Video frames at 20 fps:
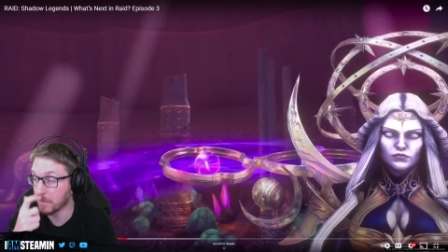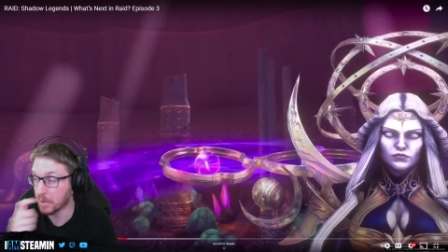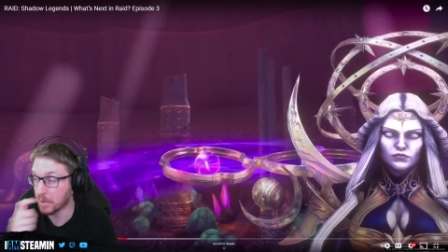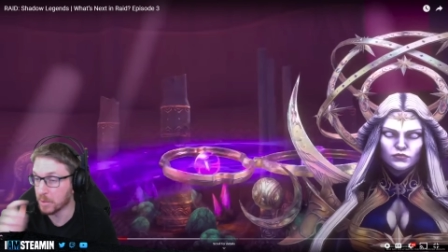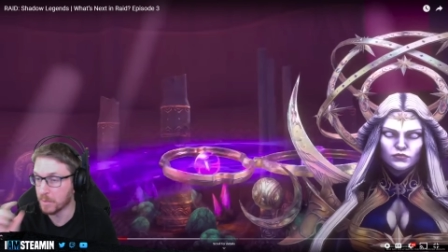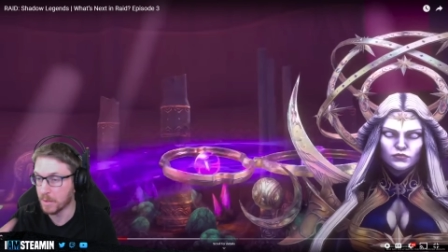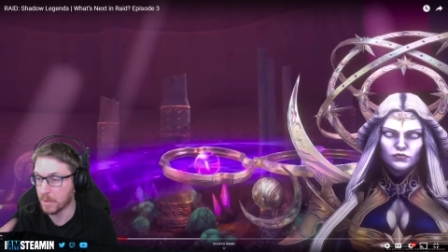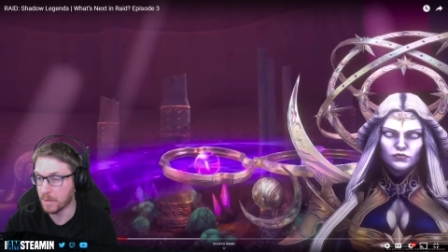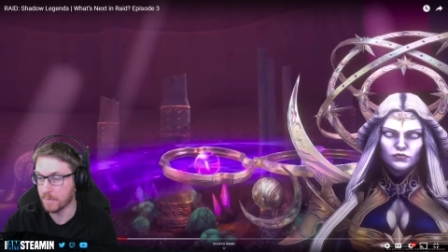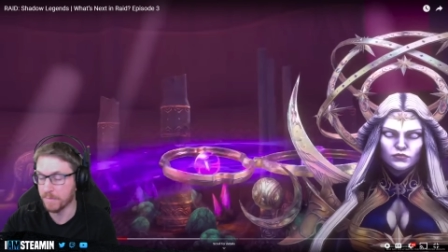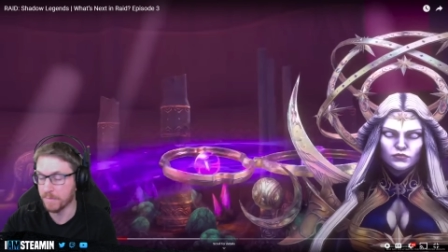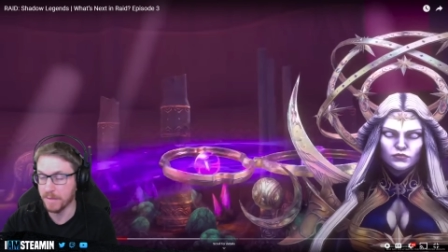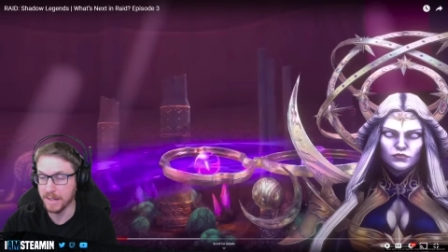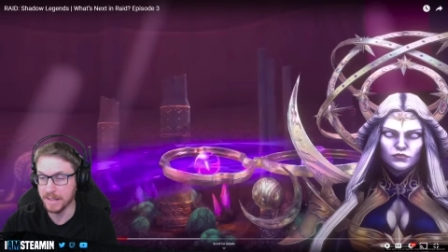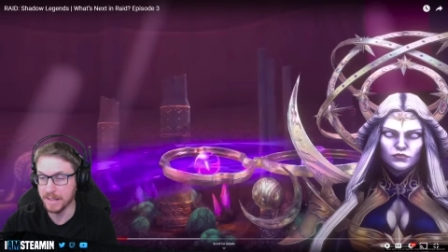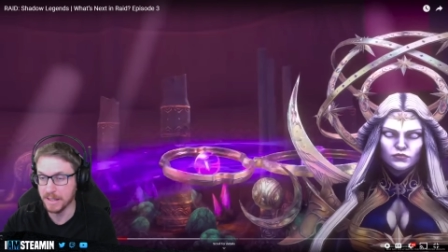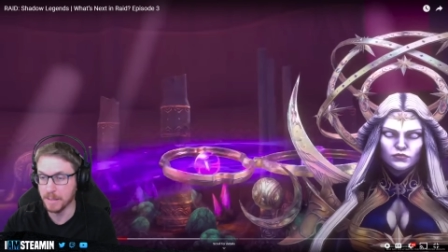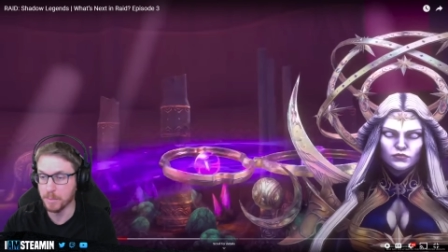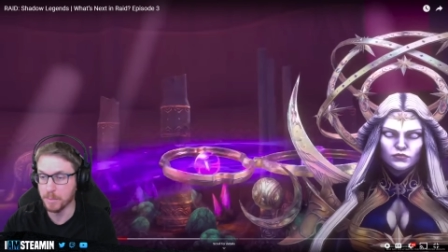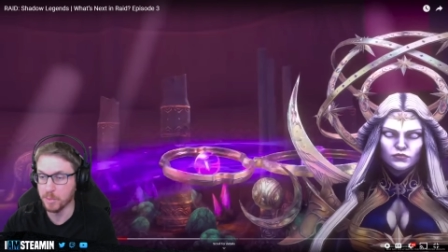When you were
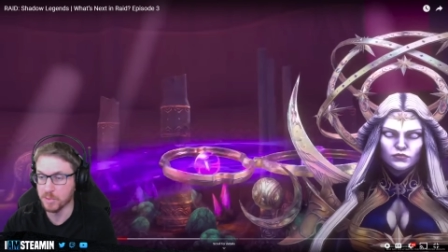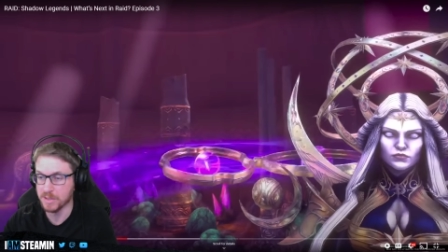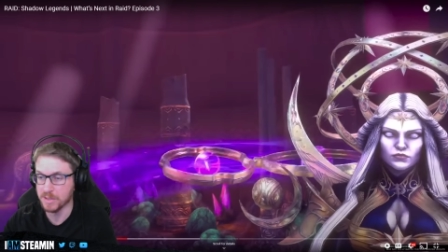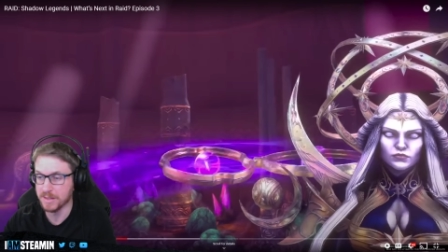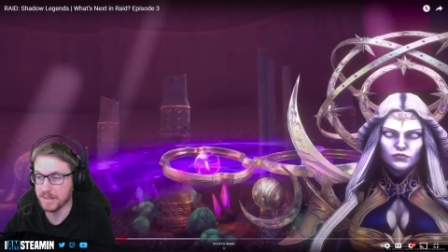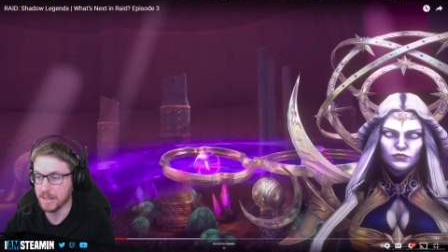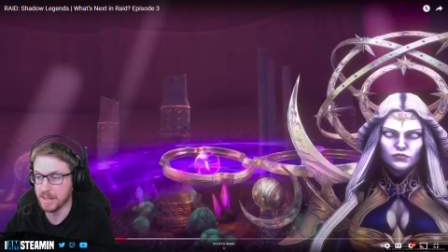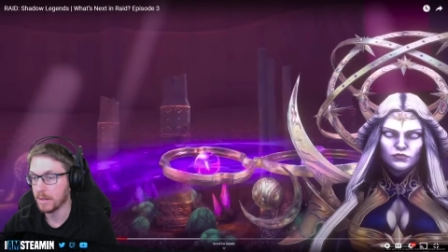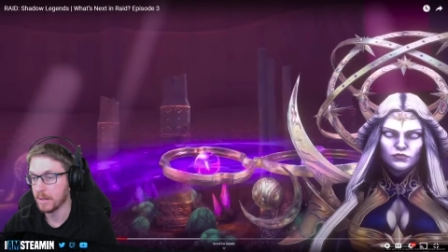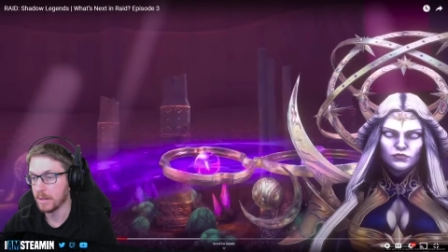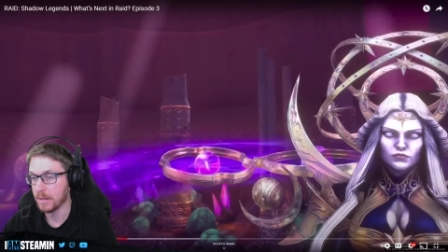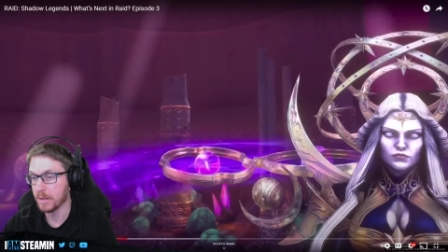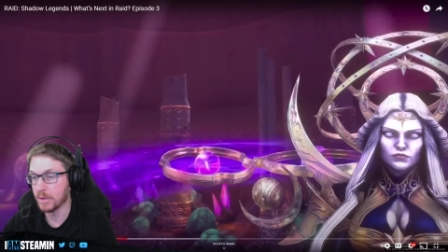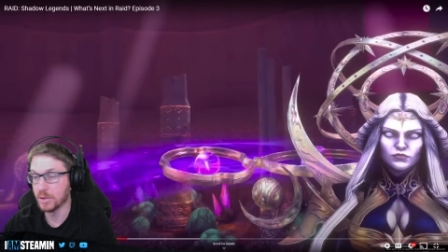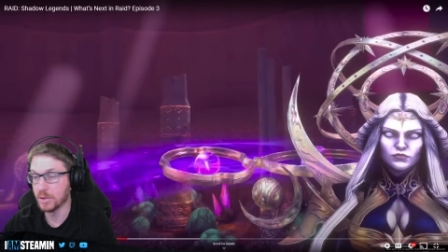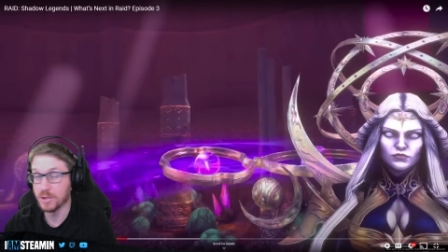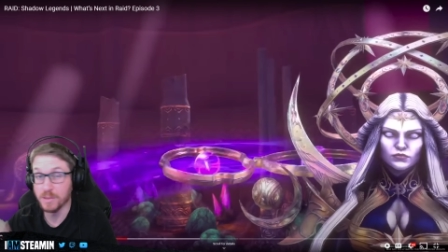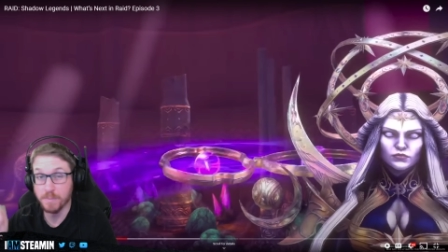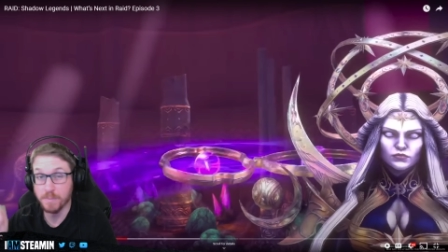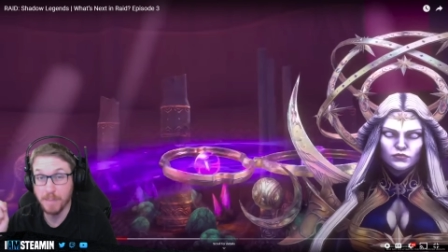fighting the opposing team, you could just